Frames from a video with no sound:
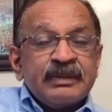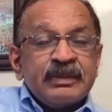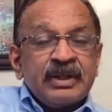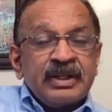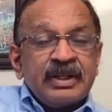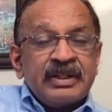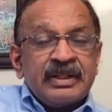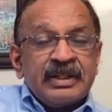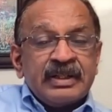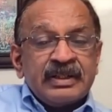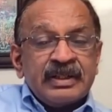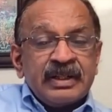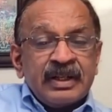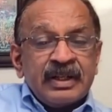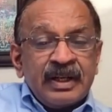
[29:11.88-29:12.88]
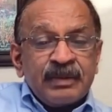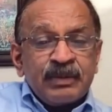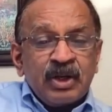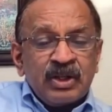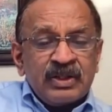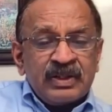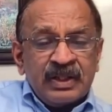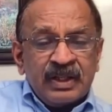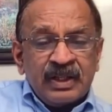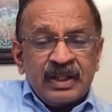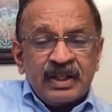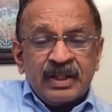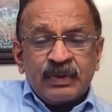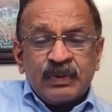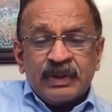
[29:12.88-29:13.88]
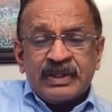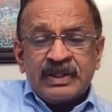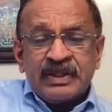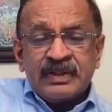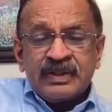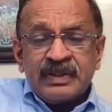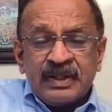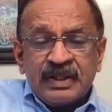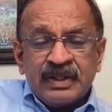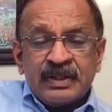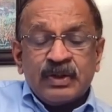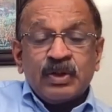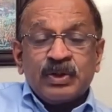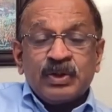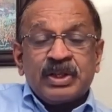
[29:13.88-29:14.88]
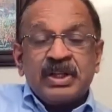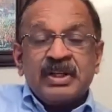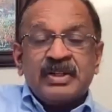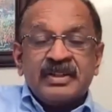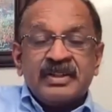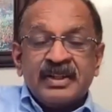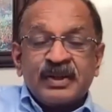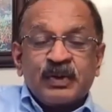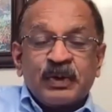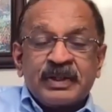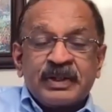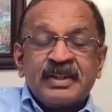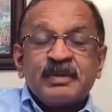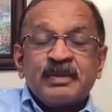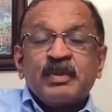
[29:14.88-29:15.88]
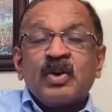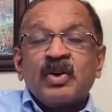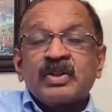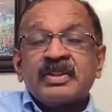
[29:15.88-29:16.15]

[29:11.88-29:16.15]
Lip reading: But I'm not seeing any questions here. Oh, here in the question box.